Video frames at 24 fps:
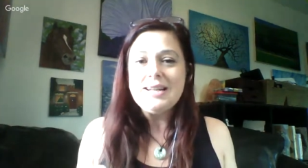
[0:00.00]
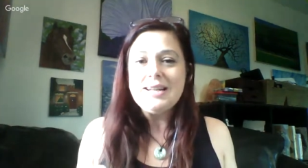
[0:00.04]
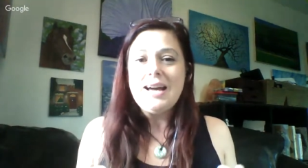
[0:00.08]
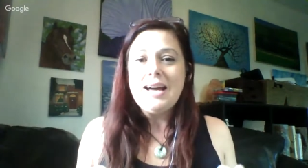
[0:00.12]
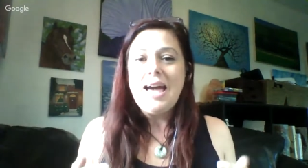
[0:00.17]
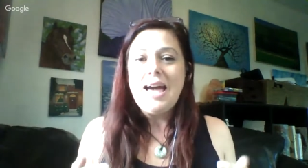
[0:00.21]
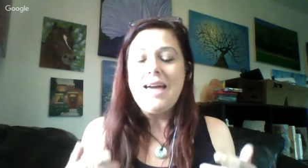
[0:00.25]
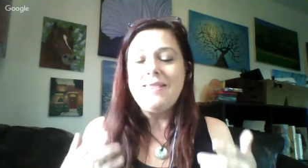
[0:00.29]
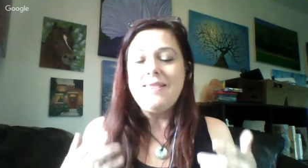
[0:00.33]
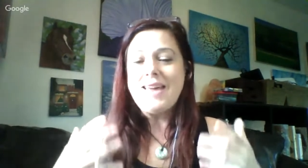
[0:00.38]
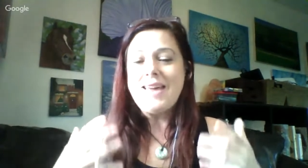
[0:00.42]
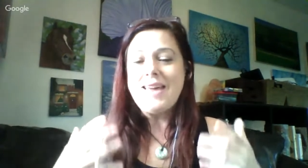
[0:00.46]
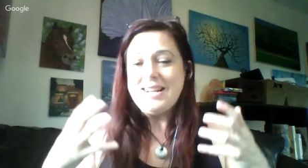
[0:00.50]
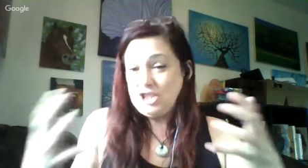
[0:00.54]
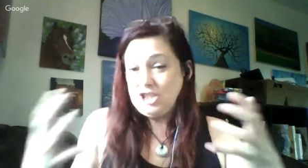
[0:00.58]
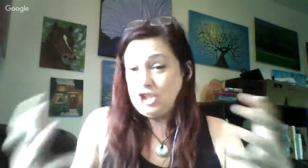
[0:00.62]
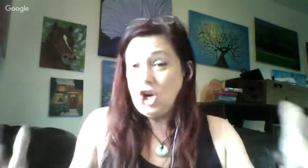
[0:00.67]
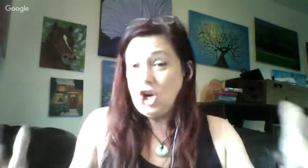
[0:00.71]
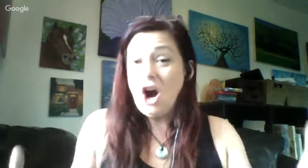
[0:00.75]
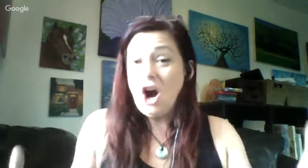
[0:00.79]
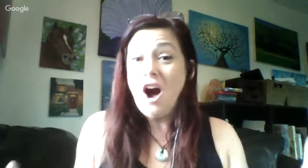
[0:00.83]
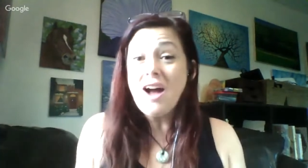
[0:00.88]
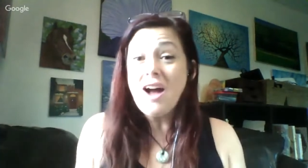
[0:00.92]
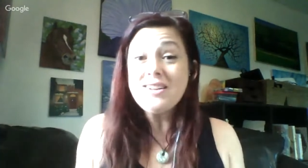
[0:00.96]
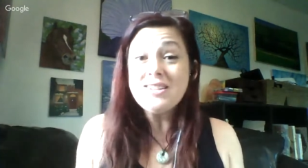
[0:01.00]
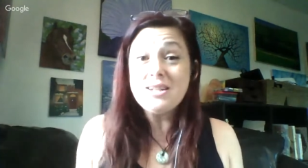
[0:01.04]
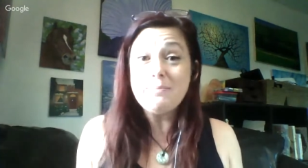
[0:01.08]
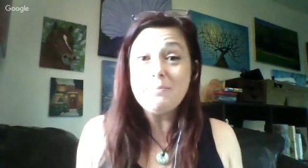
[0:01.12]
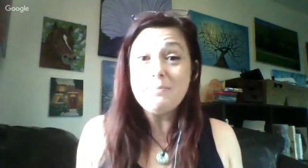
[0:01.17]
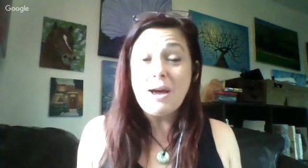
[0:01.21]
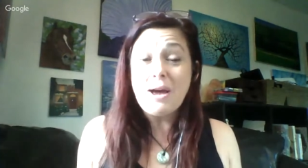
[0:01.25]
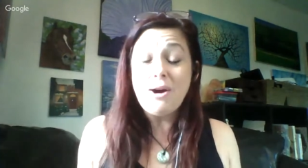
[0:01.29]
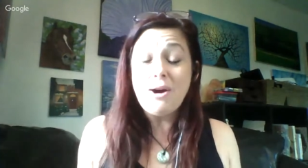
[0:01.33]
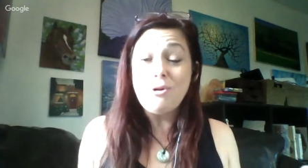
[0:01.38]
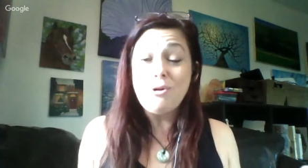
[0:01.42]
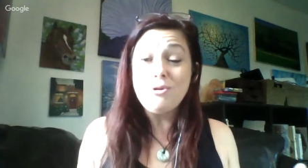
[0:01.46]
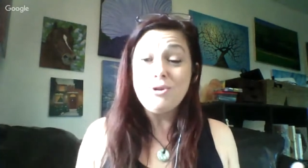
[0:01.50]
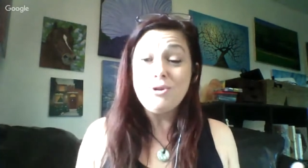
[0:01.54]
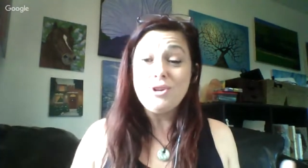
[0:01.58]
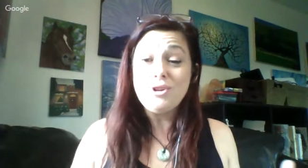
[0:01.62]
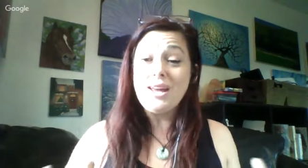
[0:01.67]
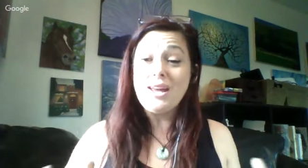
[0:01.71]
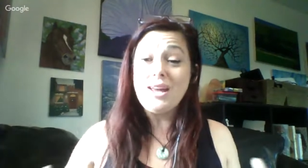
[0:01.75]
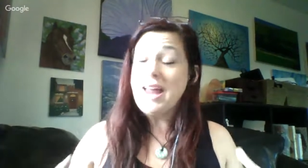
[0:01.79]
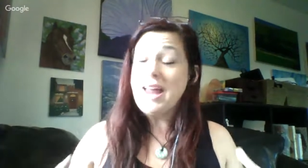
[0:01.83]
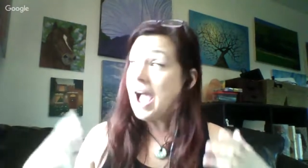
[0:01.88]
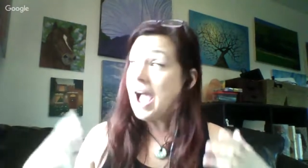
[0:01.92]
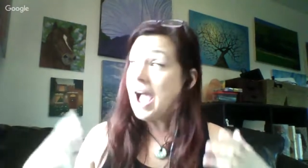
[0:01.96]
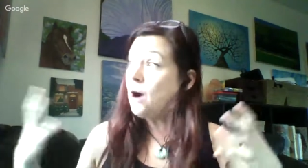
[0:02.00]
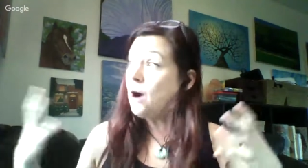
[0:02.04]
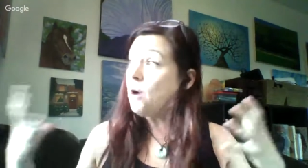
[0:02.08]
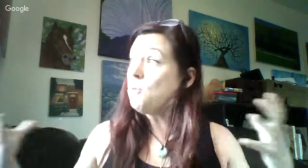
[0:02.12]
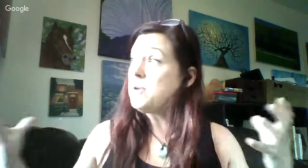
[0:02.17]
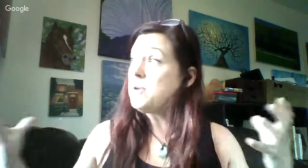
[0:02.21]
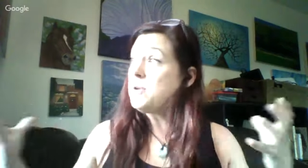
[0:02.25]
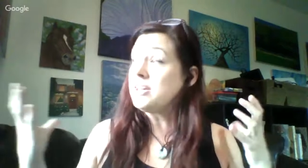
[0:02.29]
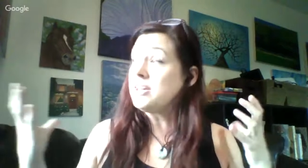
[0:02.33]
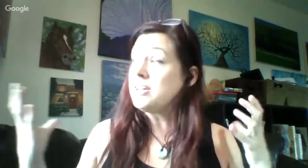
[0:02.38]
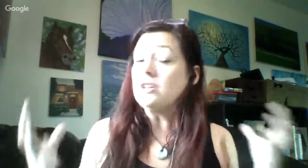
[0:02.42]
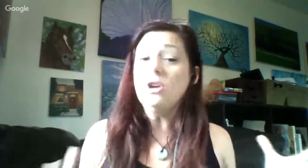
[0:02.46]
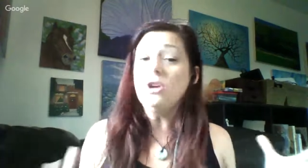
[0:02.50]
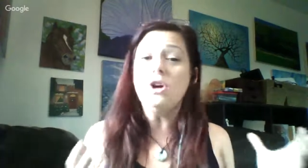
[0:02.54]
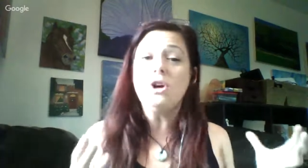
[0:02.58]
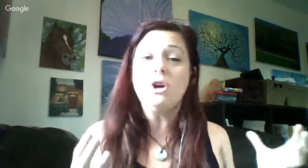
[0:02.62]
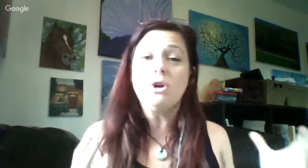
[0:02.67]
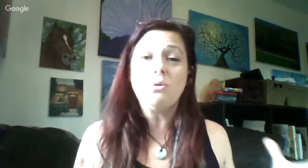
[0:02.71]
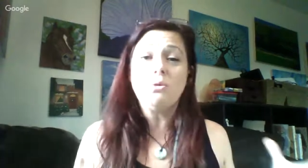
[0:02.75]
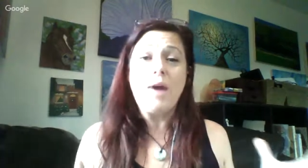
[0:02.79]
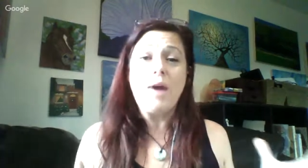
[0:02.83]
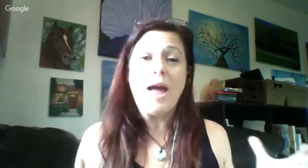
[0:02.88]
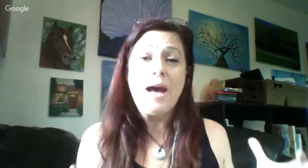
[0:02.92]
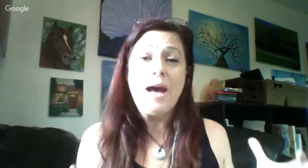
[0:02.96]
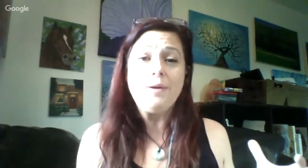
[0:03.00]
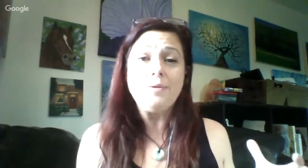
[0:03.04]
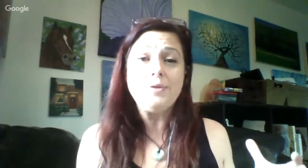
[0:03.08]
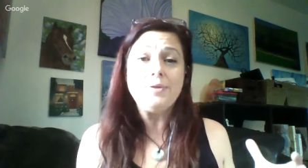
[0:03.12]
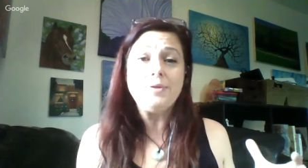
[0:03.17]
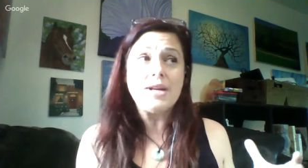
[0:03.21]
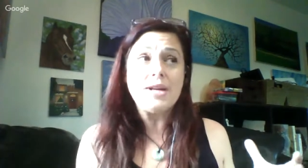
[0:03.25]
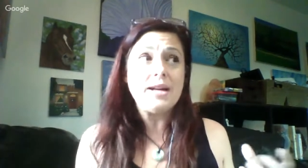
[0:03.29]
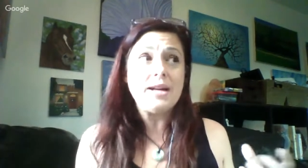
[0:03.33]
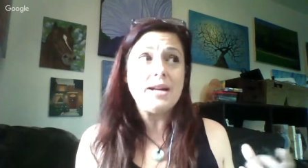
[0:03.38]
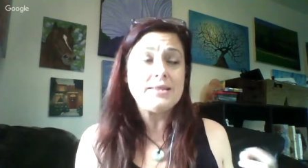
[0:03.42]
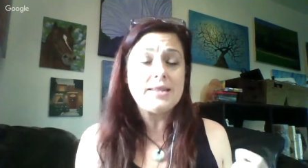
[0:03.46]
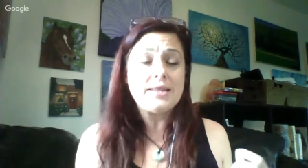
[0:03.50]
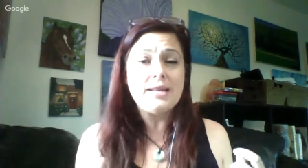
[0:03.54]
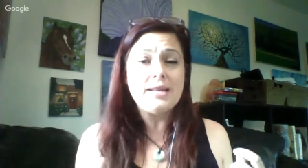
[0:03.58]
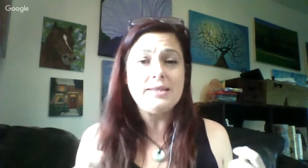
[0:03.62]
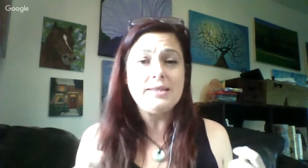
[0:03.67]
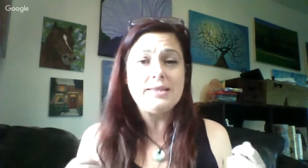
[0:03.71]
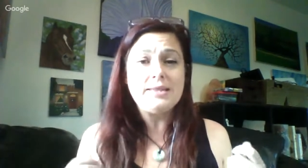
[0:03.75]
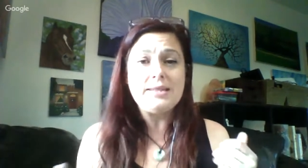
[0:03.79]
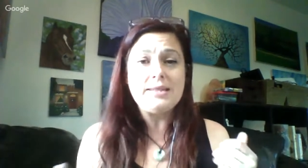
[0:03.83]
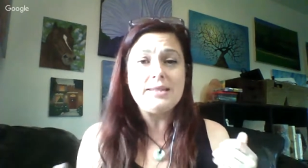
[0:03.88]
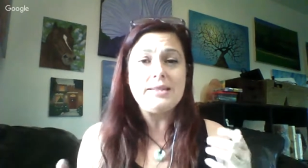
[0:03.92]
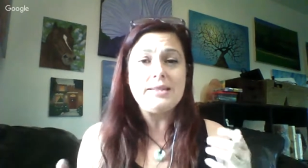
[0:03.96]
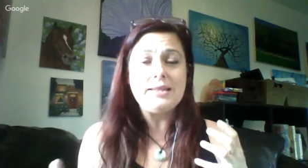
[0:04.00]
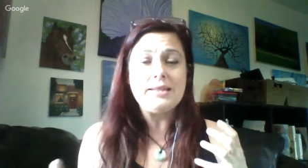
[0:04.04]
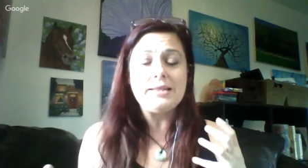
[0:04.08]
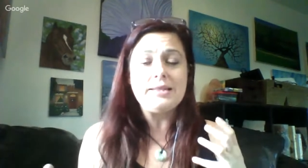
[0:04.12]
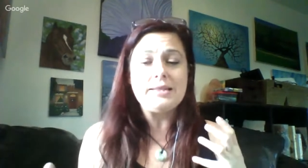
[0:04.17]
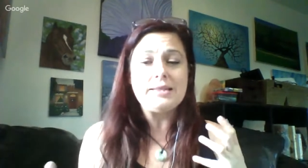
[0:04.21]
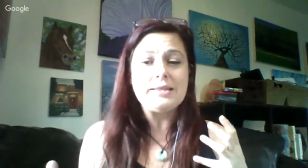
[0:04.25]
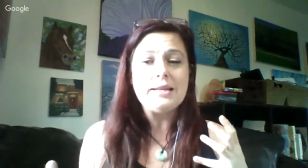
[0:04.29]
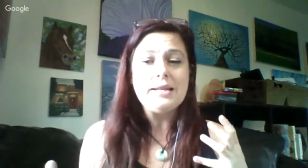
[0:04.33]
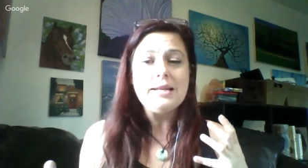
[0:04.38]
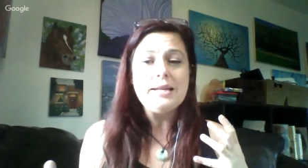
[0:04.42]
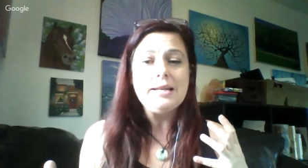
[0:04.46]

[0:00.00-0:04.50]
and that is talked about, in how we can look around us and see these,